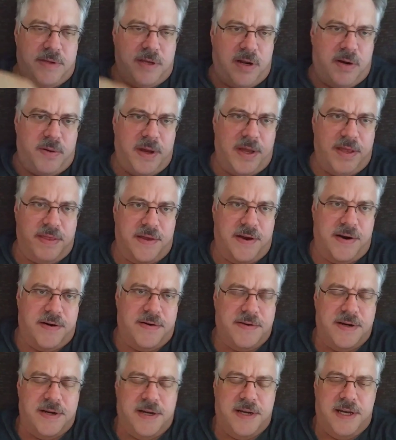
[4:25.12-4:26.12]
in there
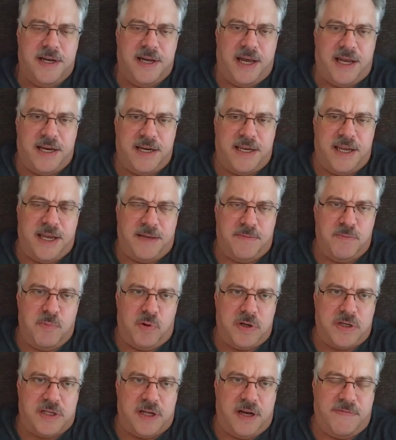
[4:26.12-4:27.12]
and dig
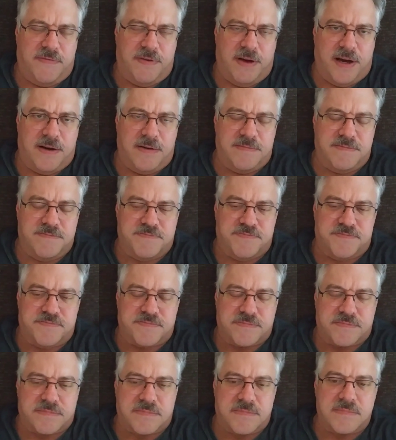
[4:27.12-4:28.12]
more stuff out.
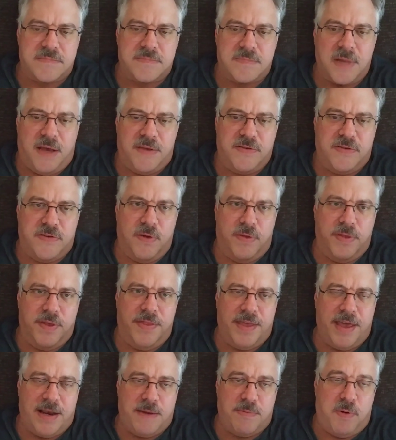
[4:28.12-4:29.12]
So
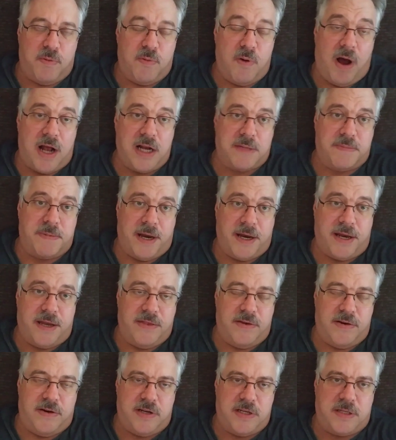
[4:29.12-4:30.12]
then they had to put rods back in
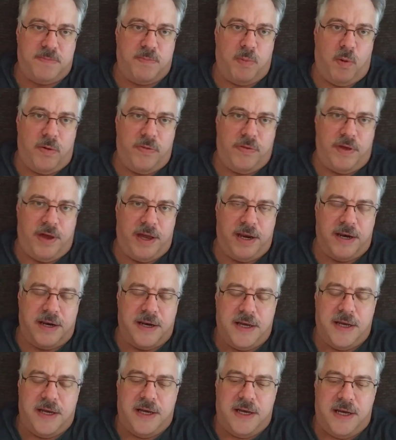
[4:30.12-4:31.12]
there to support that
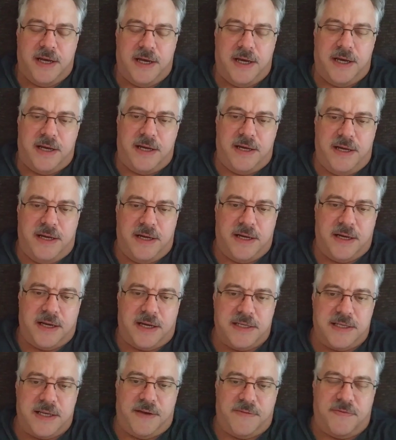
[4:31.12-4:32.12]

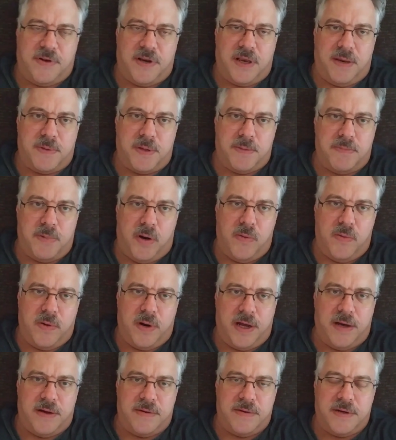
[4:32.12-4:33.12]
because they've clipped the
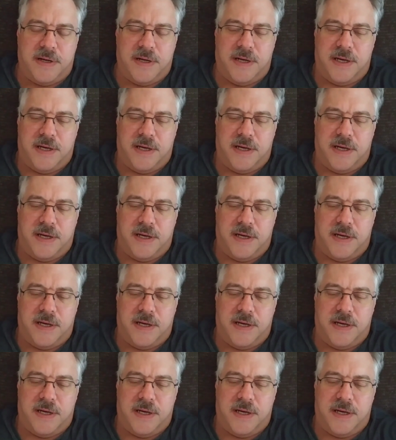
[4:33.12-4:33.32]
bone out.